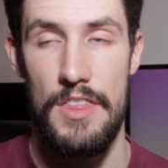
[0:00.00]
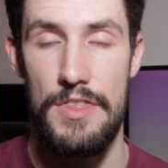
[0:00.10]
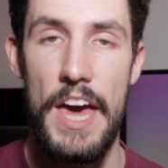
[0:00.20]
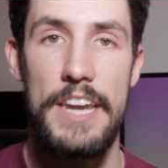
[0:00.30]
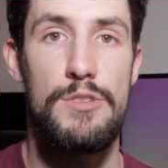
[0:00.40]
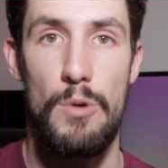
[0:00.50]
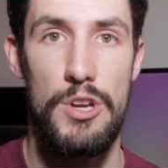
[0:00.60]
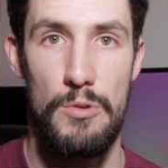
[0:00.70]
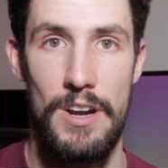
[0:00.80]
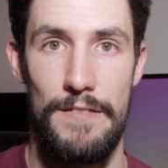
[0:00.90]
That is
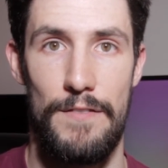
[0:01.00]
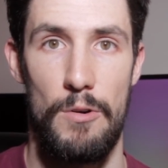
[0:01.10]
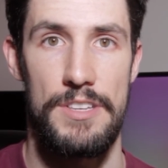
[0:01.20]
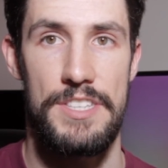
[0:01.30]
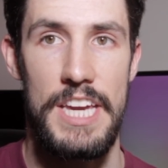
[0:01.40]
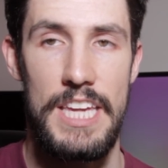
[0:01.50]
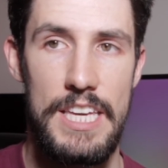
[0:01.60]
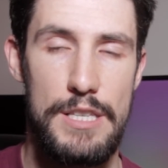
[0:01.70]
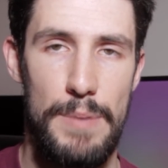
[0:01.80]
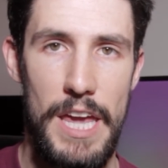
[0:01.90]
what you're in it for. Seeing
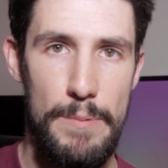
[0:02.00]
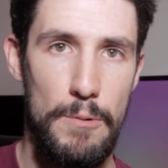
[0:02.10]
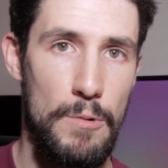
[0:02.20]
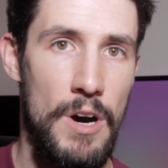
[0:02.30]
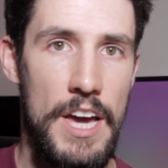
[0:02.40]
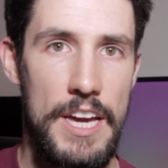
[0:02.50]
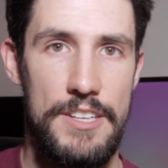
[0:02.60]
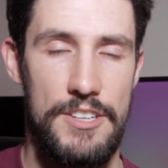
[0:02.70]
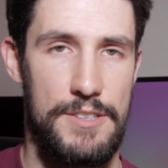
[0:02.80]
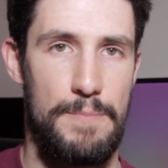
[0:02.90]
these people
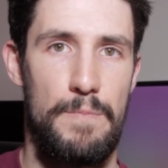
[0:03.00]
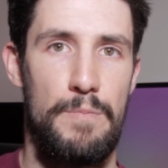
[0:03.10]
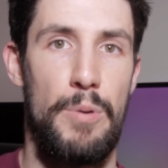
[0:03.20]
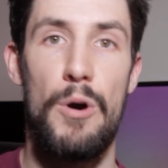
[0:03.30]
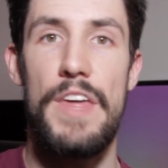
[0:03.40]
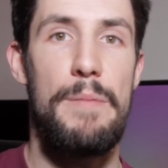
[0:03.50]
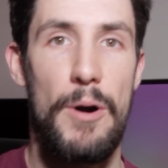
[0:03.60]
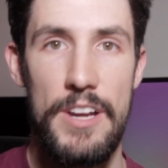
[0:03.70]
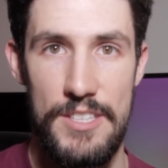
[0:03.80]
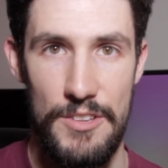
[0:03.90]
just put their
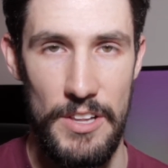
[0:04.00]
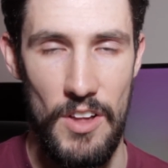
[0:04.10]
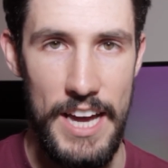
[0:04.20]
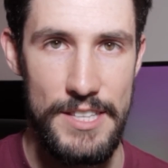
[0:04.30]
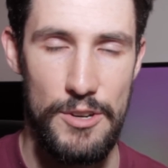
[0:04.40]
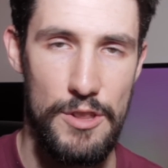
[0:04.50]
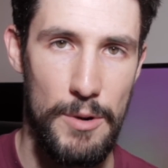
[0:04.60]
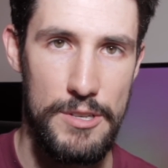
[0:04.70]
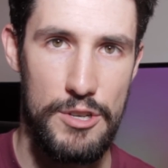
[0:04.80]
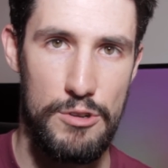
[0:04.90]
bodies on the line to do the most